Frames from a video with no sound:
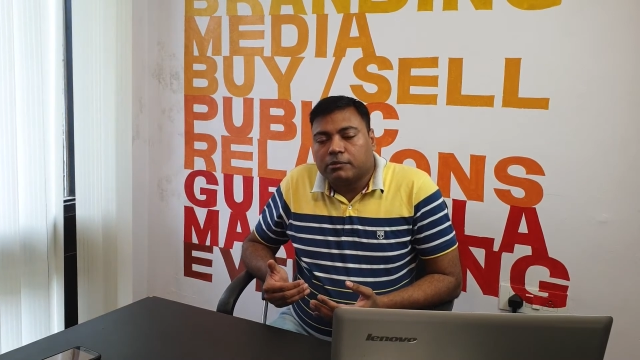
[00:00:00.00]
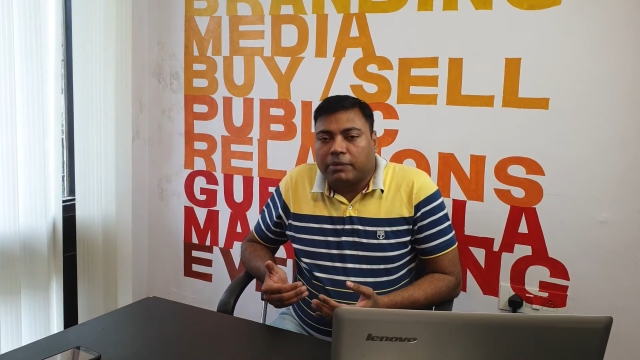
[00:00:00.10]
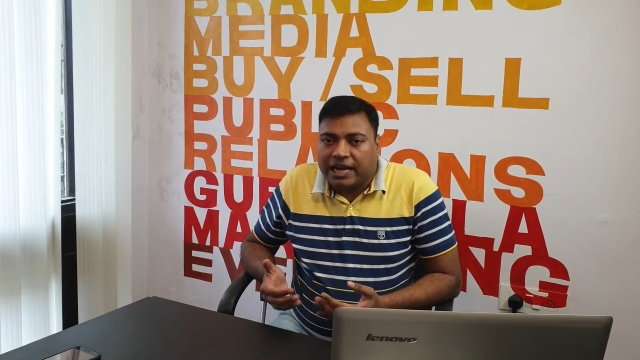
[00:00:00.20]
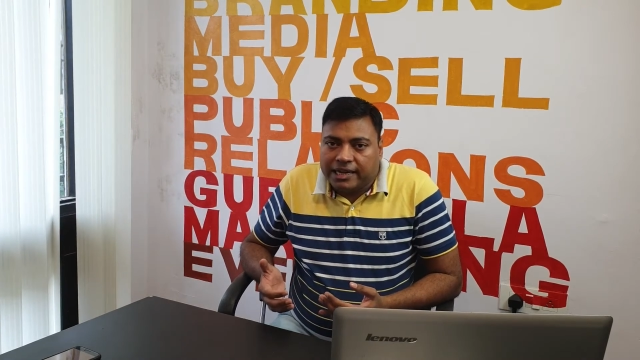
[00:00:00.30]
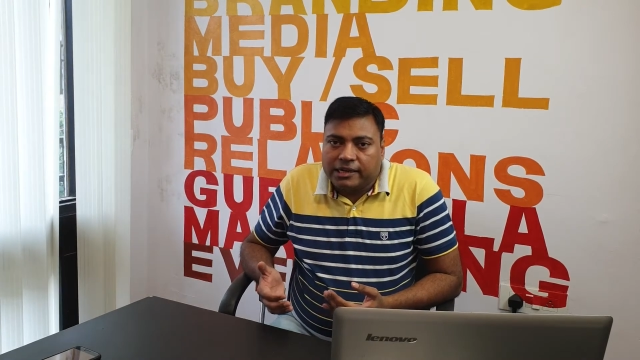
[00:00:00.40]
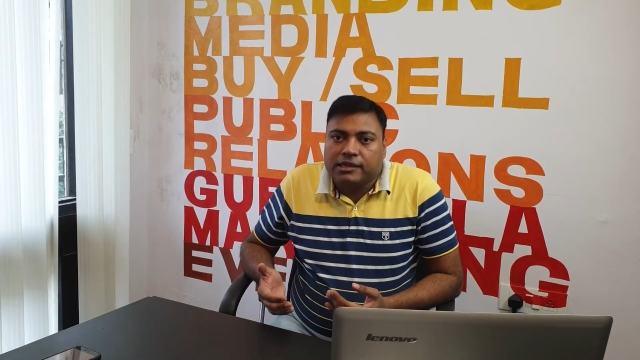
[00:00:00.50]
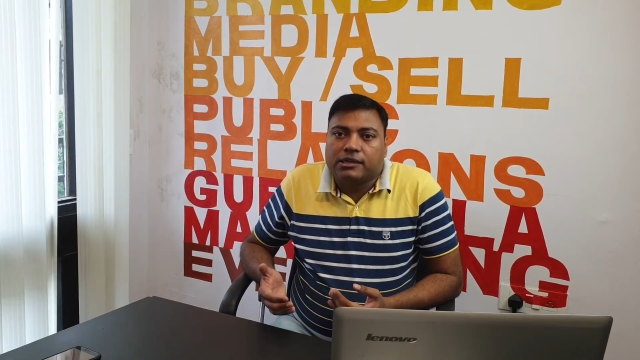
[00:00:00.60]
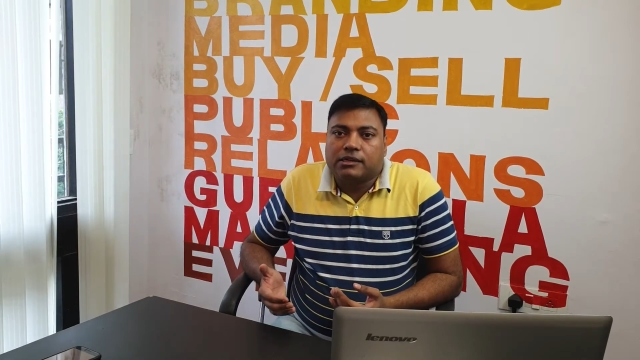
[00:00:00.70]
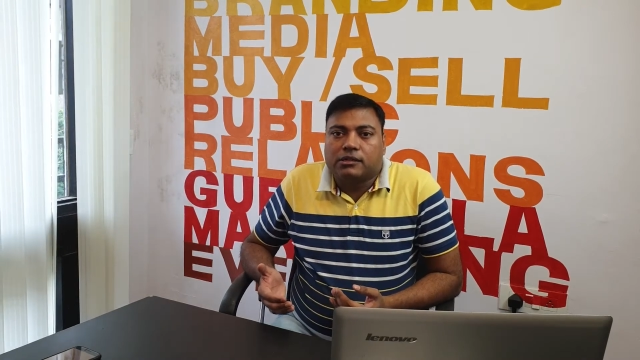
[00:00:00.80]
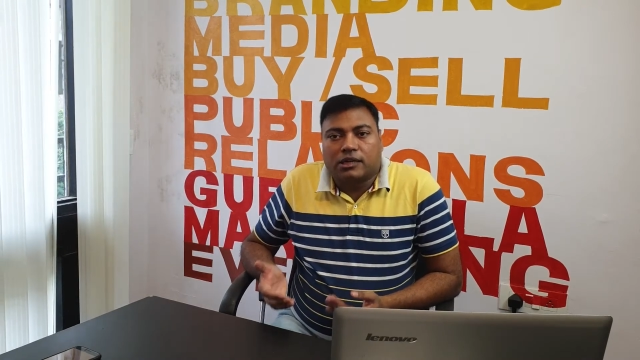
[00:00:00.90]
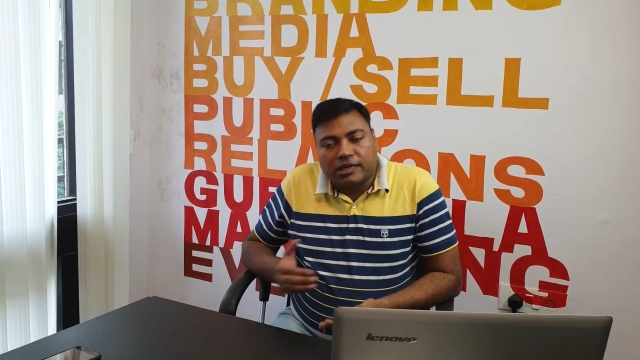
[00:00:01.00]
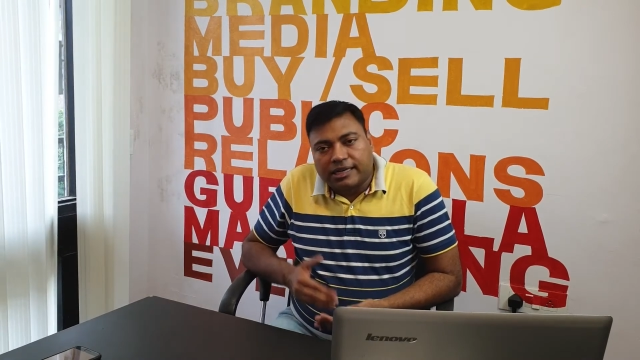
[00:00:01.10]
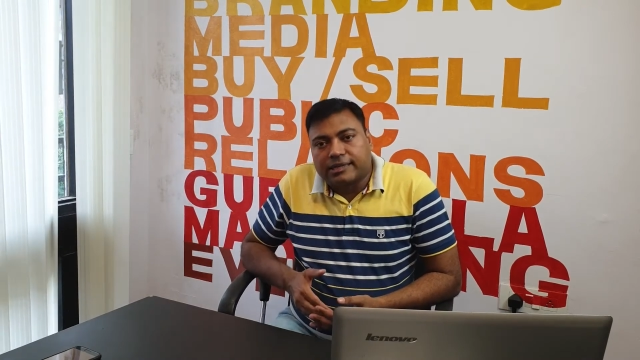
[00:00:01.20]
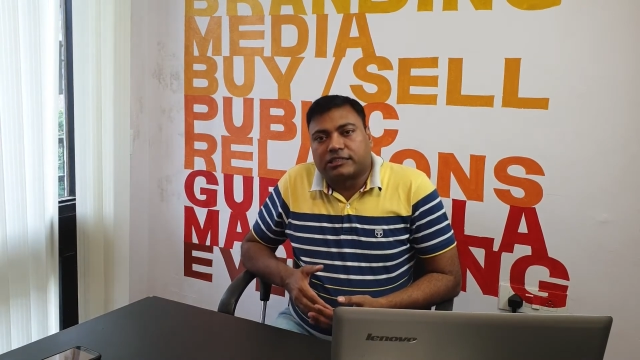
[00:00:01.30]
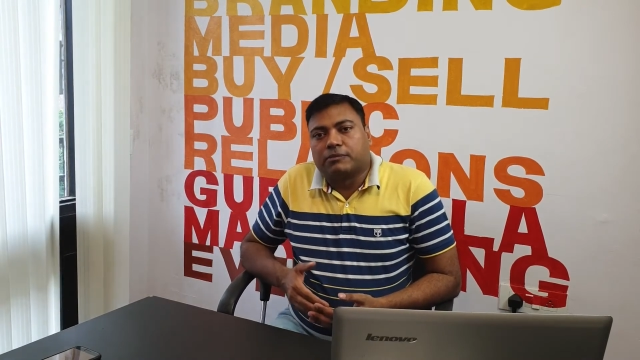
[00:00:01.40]
by
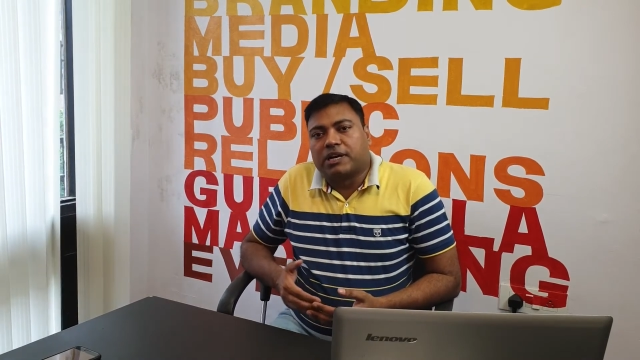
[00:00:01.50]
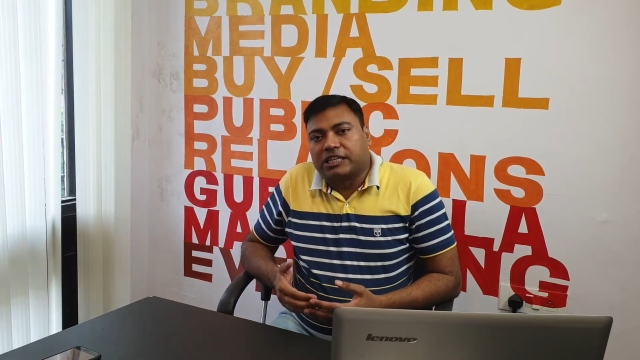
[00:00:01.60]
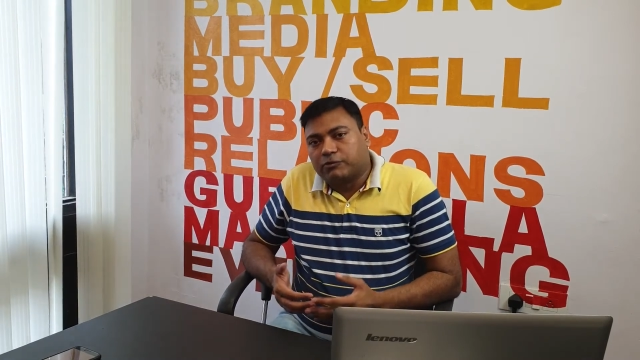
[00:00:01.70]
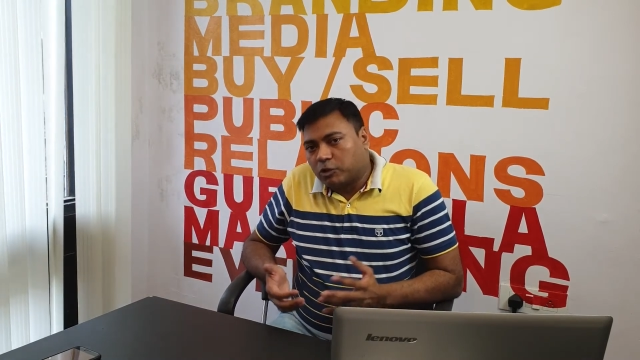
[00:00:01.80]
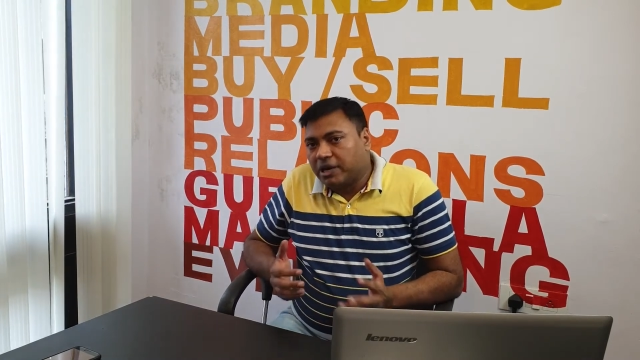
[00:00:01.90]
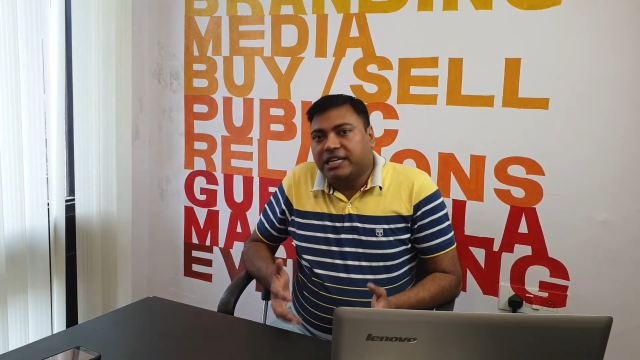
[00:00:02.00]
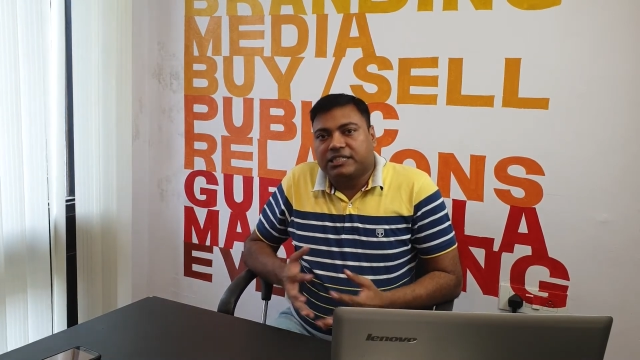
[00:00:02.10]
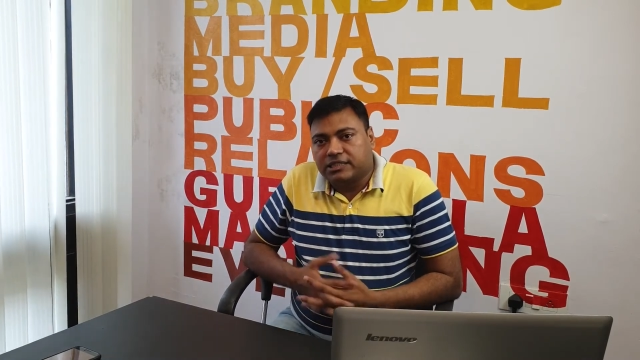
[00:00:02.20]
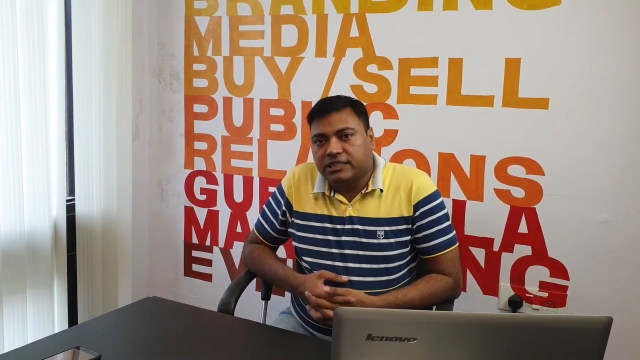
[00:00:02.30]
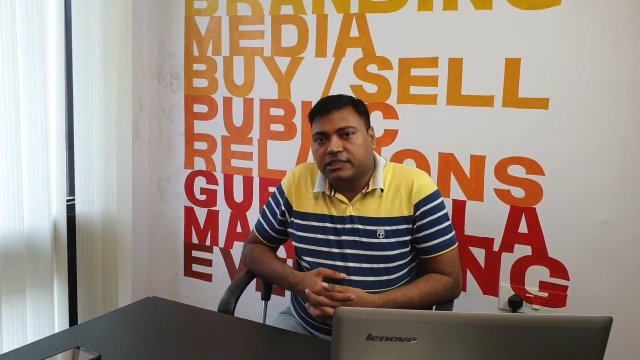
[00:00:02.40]
learning digital marketing from IDC.